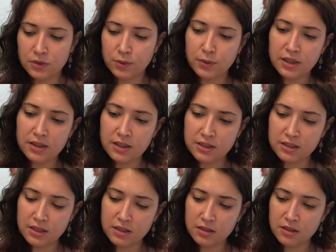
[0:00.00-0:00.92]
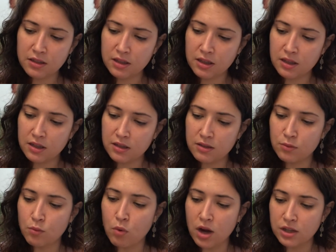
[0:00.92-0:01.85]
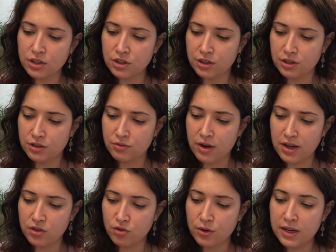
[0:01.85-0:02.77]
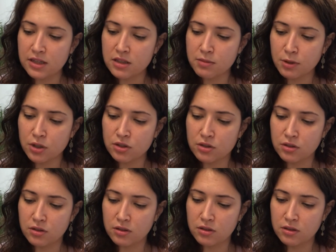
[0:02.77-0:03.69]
What did this end on again? Watchers, right? Transpersonal.